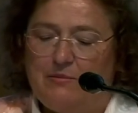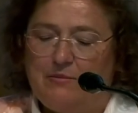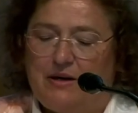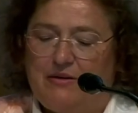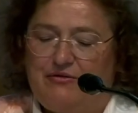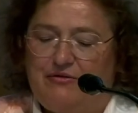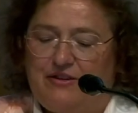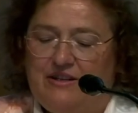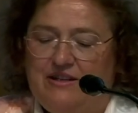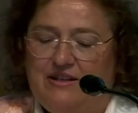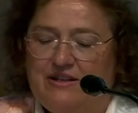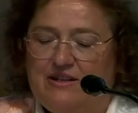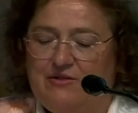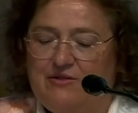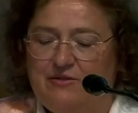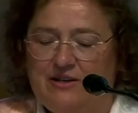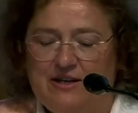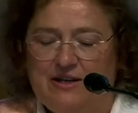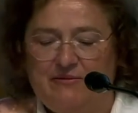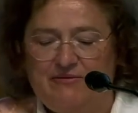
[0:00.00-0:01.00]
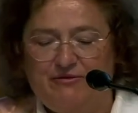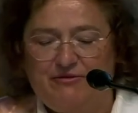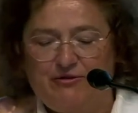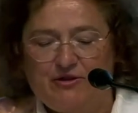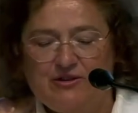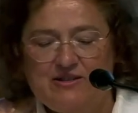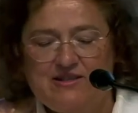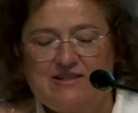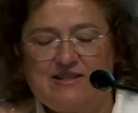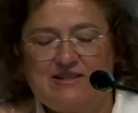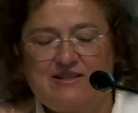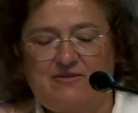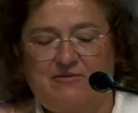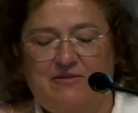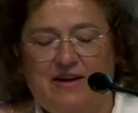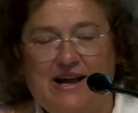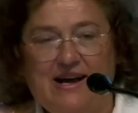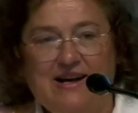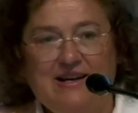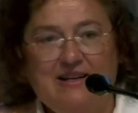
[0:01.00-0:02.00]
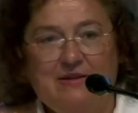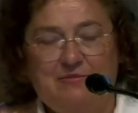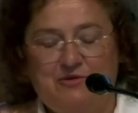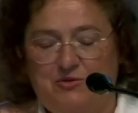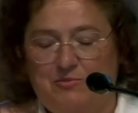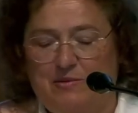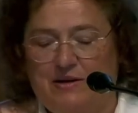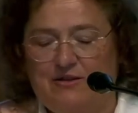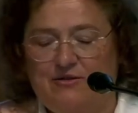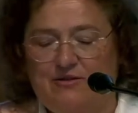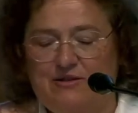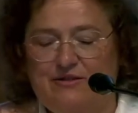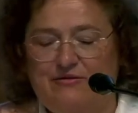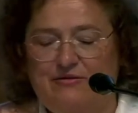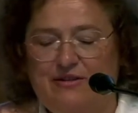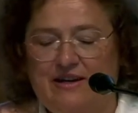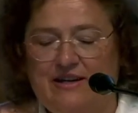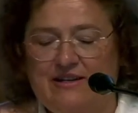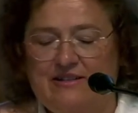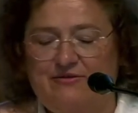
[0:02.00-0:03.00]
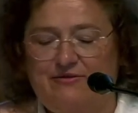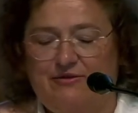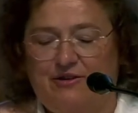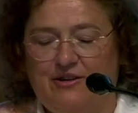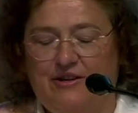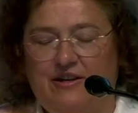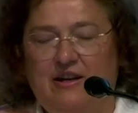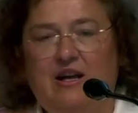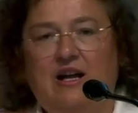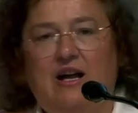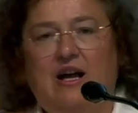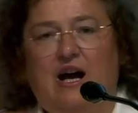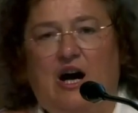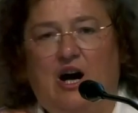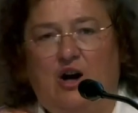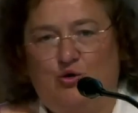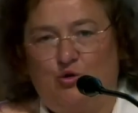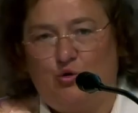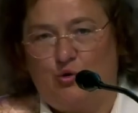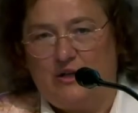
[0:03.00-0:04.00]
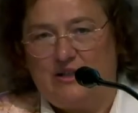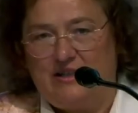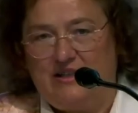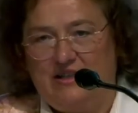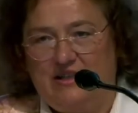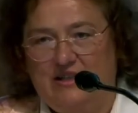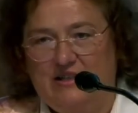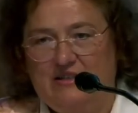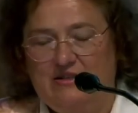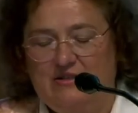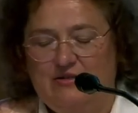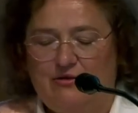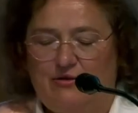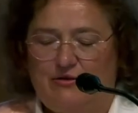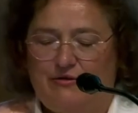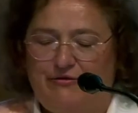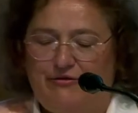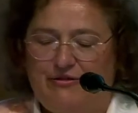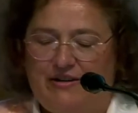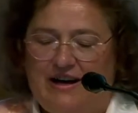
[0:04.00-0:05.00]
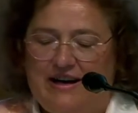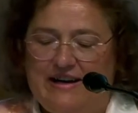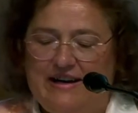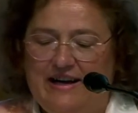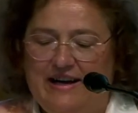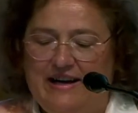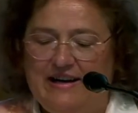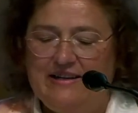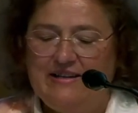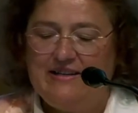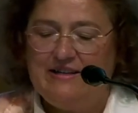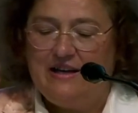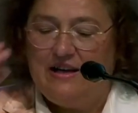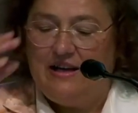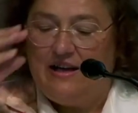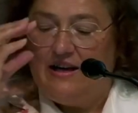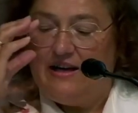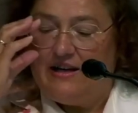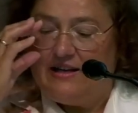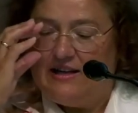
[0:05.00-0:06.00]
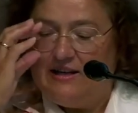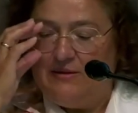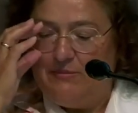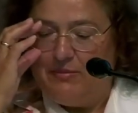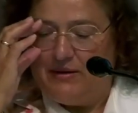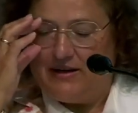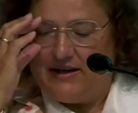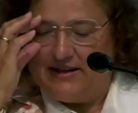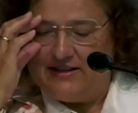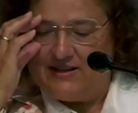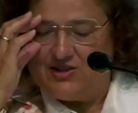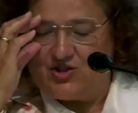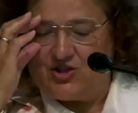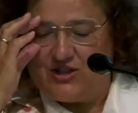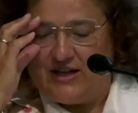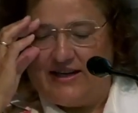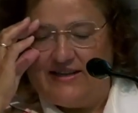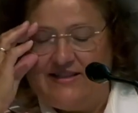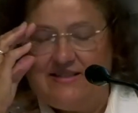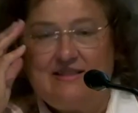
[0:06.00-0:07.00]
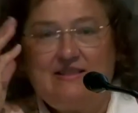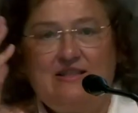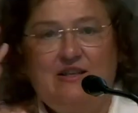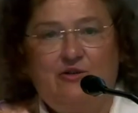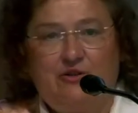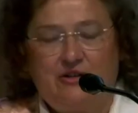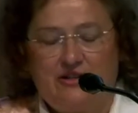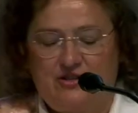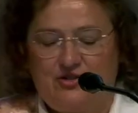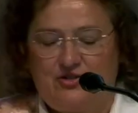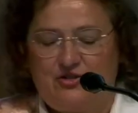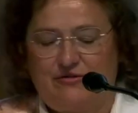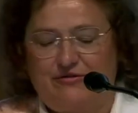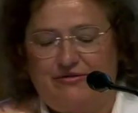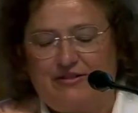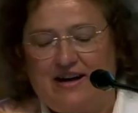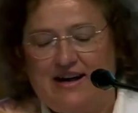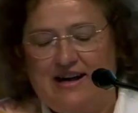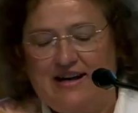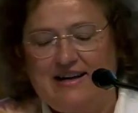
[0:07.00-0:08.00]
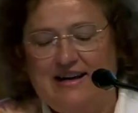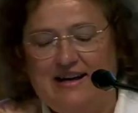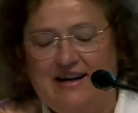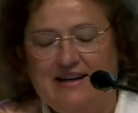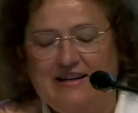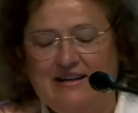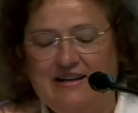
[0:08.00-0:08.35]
Thus, Friedrich Wilhelm Fürster's work in the field of the descent between authority and freedom echoes Stein's theoretical question